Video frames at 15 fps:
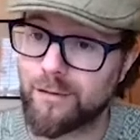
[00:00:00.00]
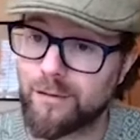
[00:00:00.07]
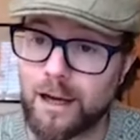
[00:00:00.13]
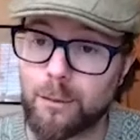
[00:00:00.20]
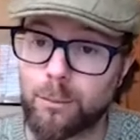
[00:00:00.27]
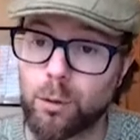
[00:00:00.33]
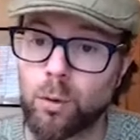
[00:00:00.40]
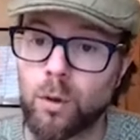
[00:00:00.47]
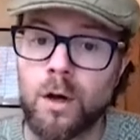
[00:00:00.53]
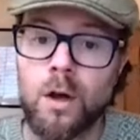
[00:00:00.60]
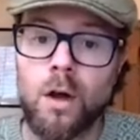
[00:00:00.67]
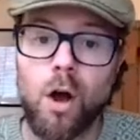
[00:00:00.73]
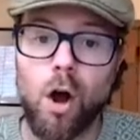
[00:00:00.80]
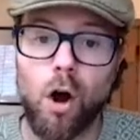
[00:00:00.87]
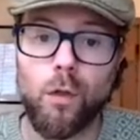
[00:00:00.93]
available
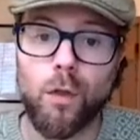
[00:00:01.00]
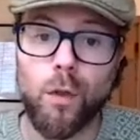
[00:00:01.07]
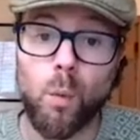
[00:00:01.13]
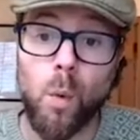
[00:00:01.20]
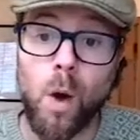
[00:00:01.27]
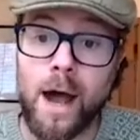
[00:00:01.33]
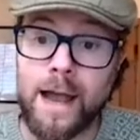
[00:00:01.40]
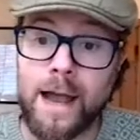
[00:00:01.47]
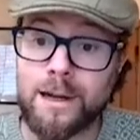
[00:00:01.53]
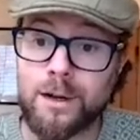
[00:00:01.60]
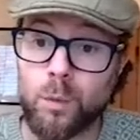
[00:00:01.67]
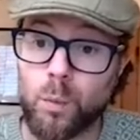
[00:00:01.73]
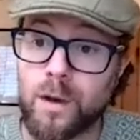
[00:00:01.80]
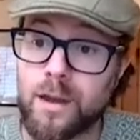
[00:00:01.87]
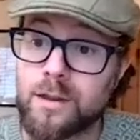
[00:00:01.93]
on the Wine
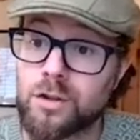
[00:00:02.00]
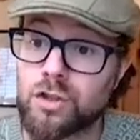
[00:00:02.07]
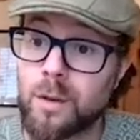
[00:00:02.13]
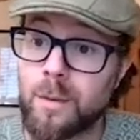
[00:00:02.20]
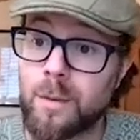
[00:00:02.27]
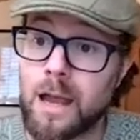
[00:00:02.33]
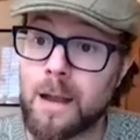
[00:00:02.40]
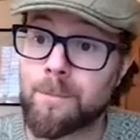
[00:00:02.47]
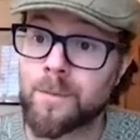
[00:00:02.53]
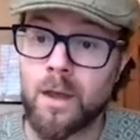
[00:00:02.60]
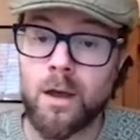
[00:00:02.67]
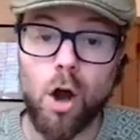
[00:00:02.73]
with Jimmy